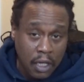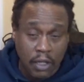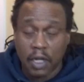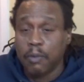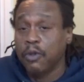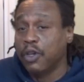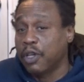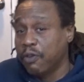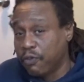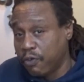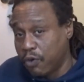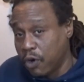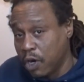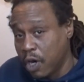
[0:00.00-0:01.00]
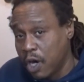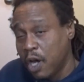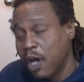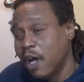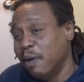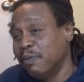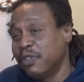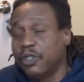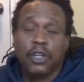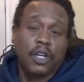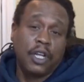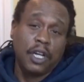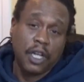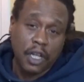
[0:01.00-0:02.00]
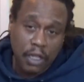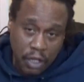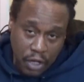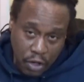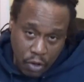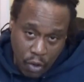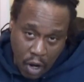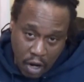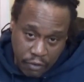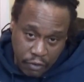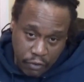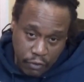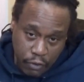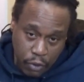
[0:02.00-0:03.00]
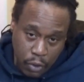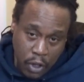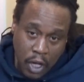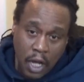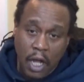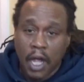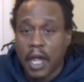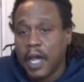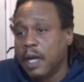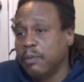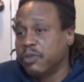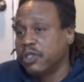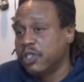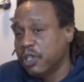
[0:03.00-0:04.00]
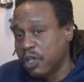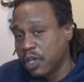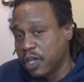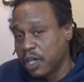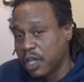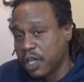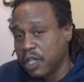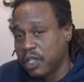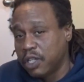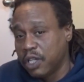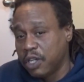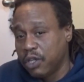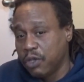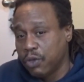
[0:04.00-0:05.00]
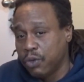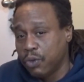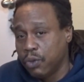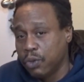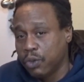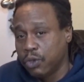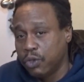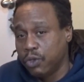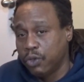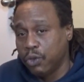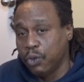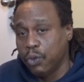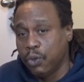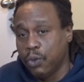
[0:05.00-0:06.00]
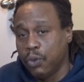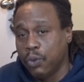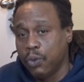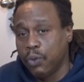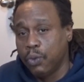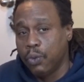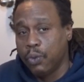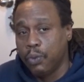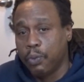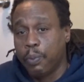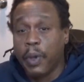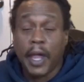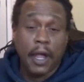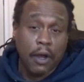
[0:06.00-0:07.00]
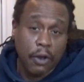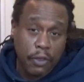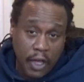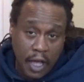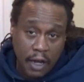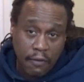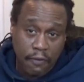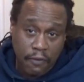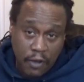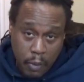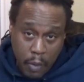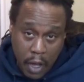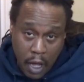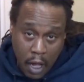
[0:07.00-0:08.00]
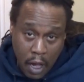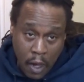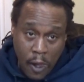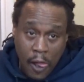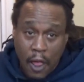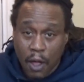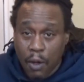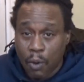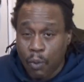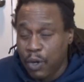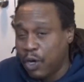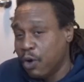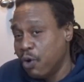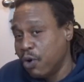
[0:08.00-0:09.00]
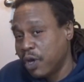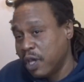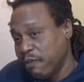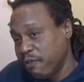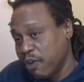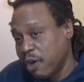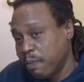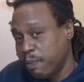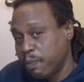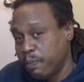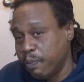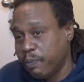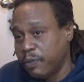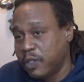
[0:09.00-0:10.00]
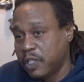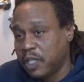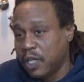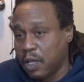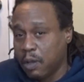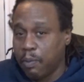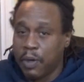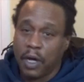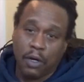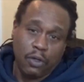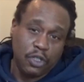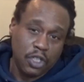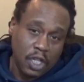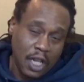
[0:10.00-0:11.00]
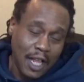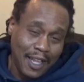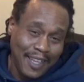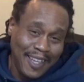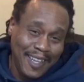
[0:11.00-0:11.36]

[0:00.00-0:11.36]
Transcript: that I'm looking for, I'm still going to continue to offer food, and I'm still going to continue to pair that female we don't give up till about July,